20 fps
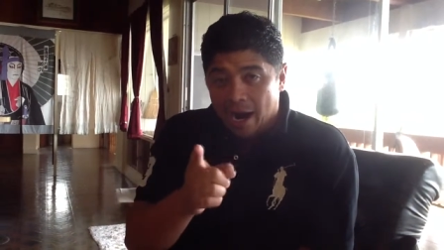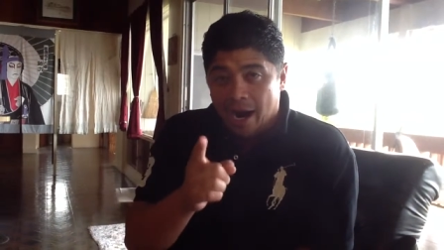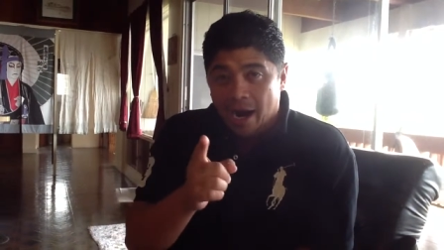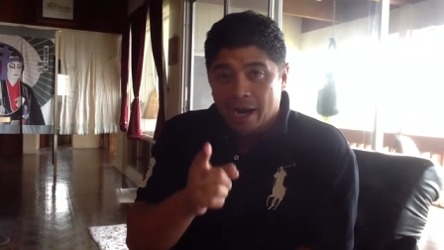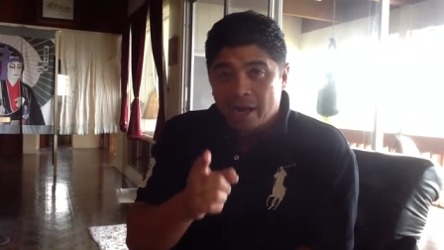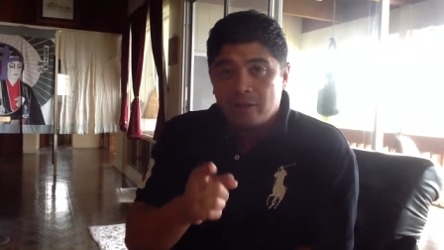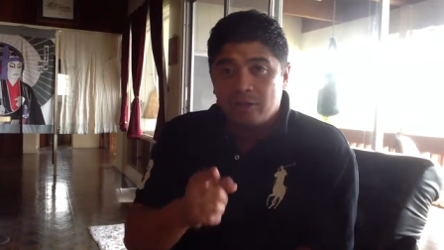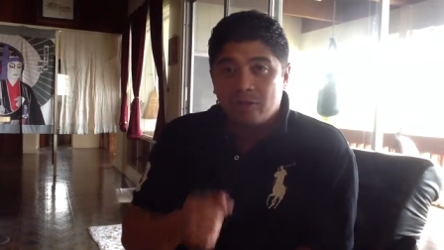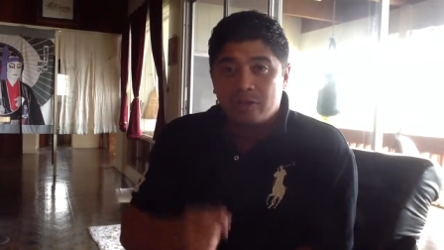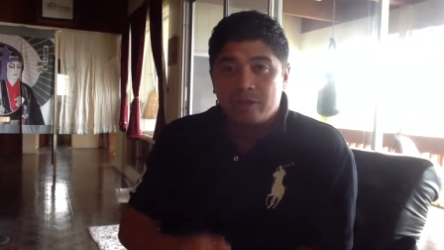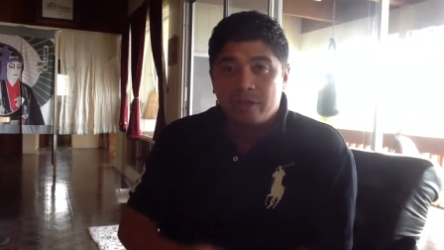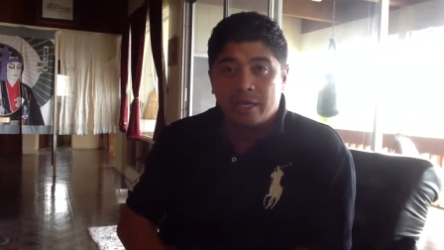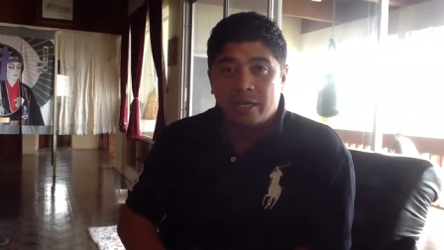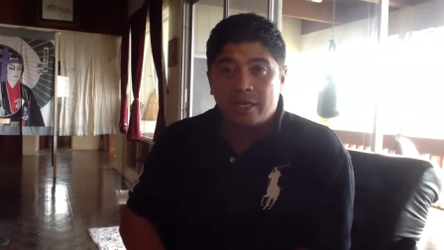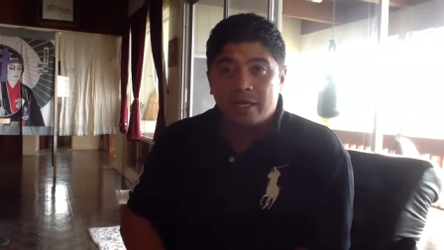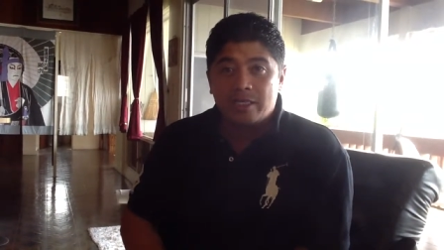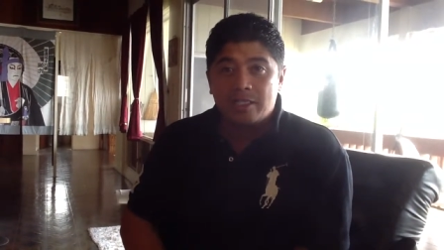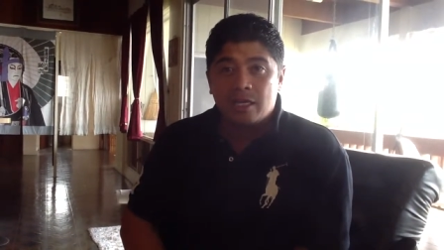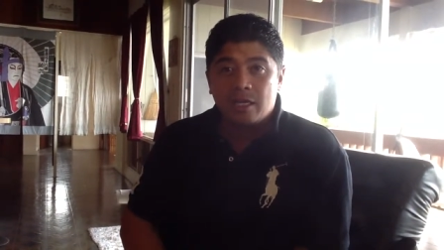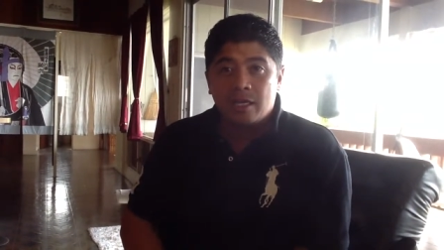I do
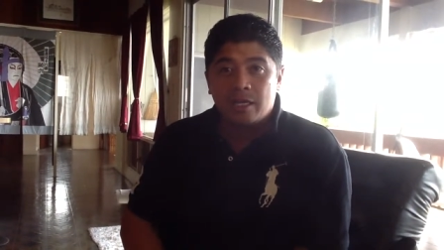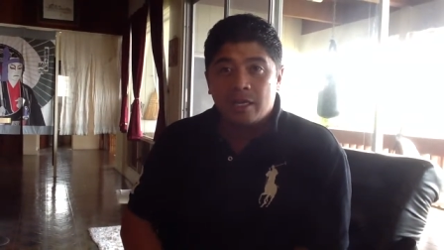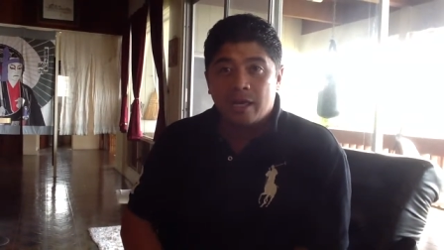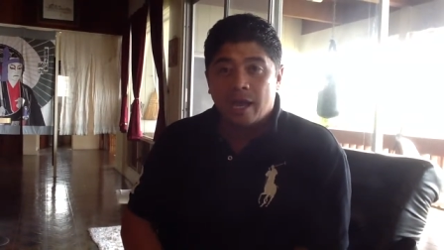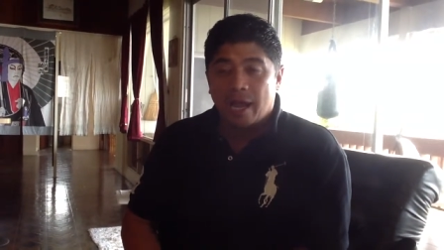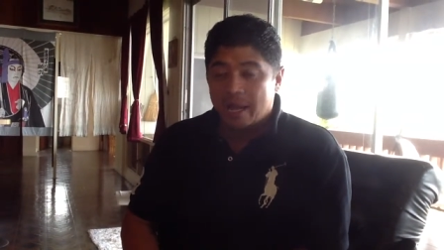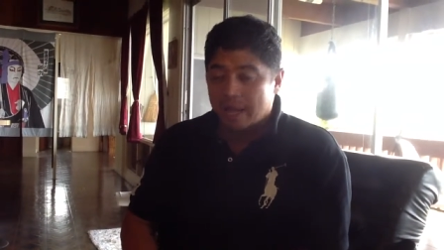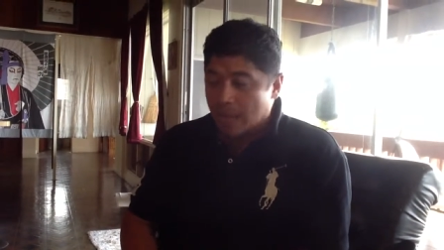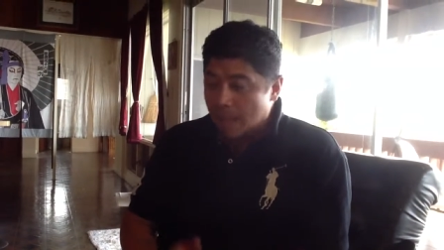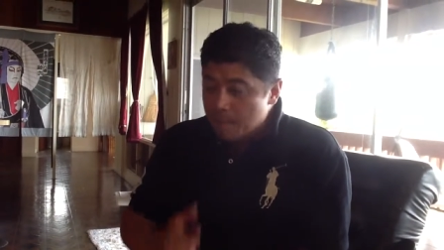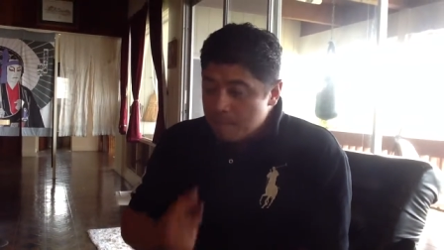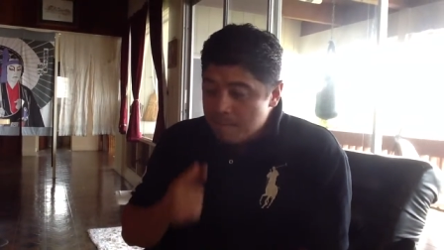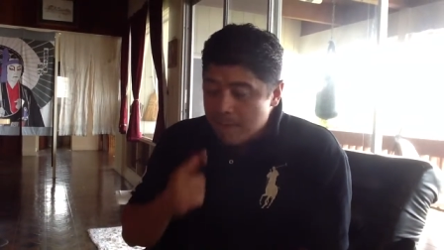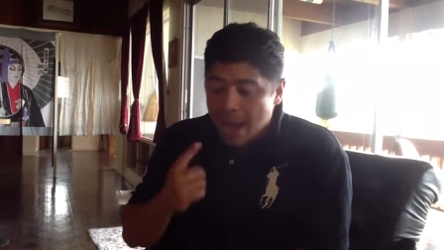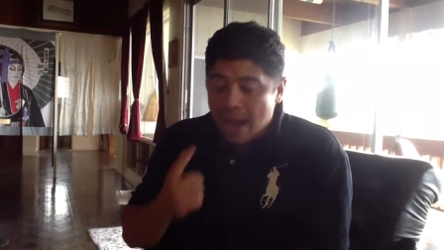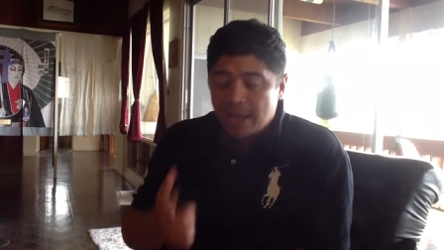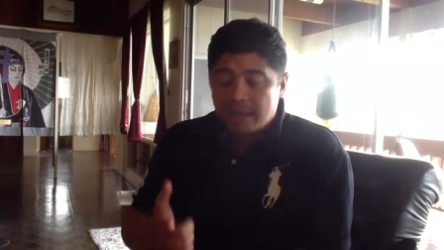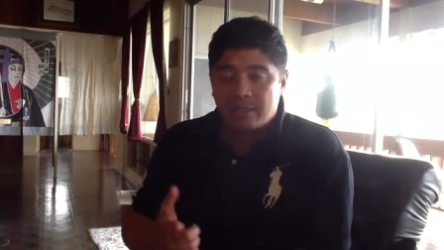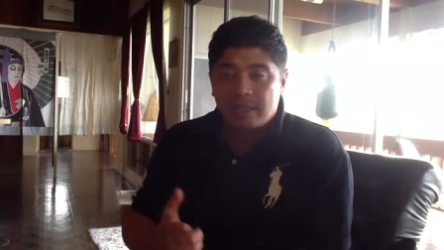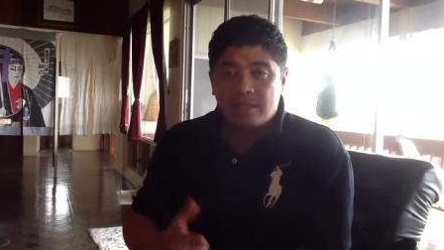things and I
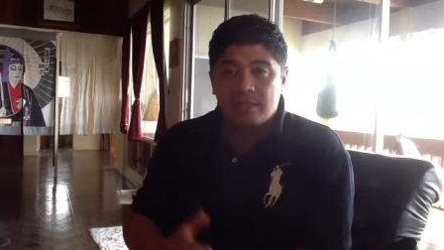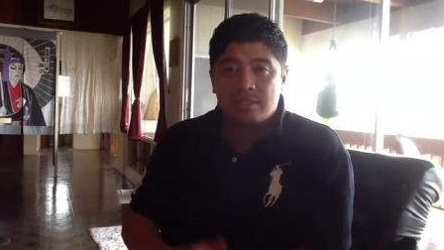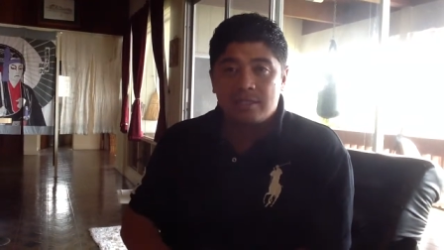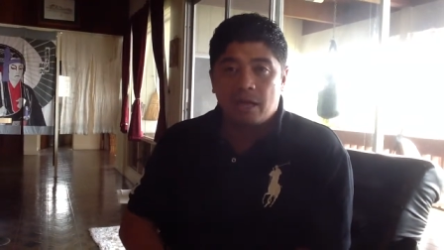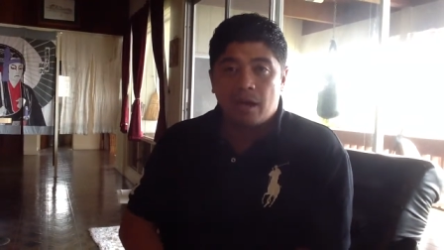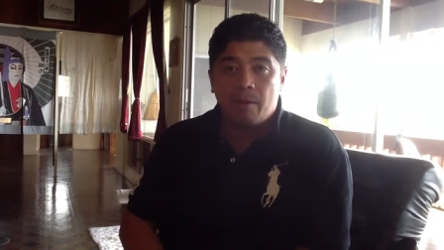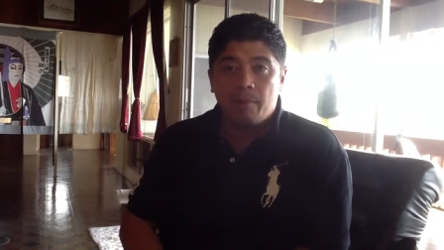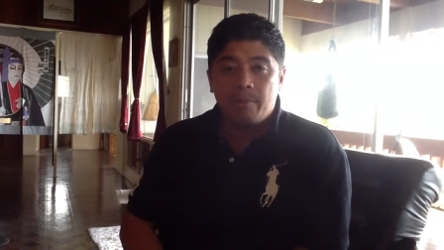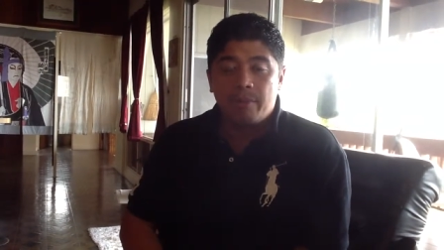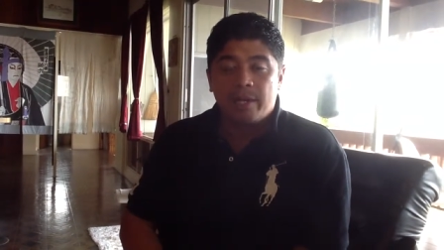back things up